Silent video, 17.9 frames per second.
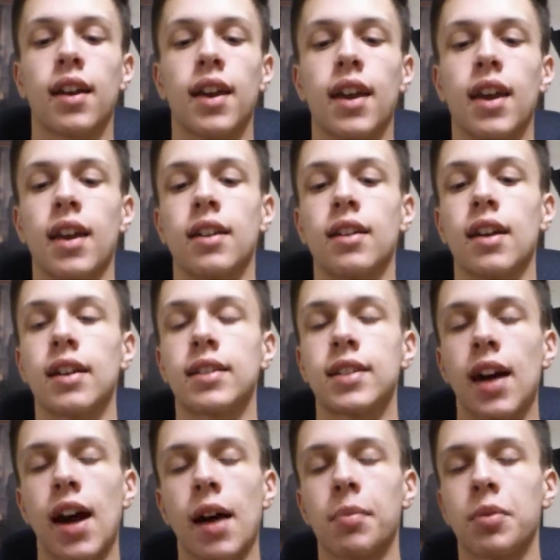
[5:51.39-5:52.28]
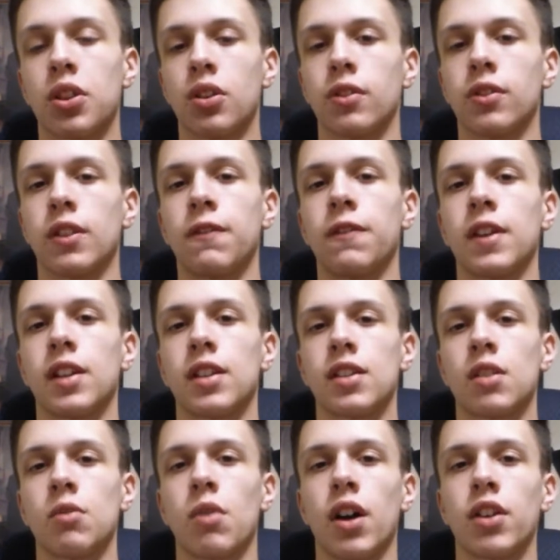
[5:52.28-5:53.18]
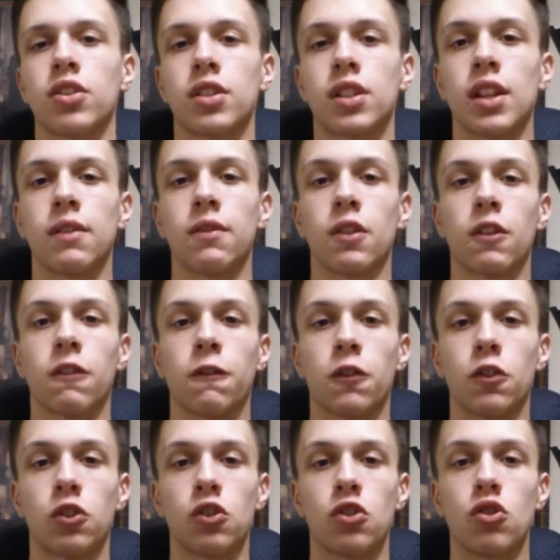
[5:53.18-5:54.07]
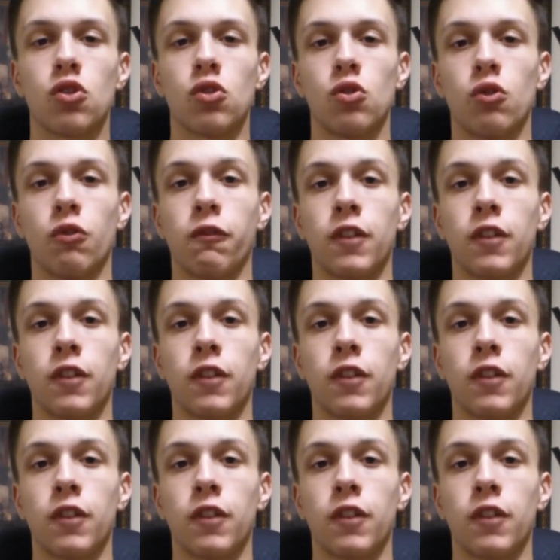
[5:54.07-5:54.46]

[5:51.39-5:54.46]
and a top 30 fantasy wide receiver for you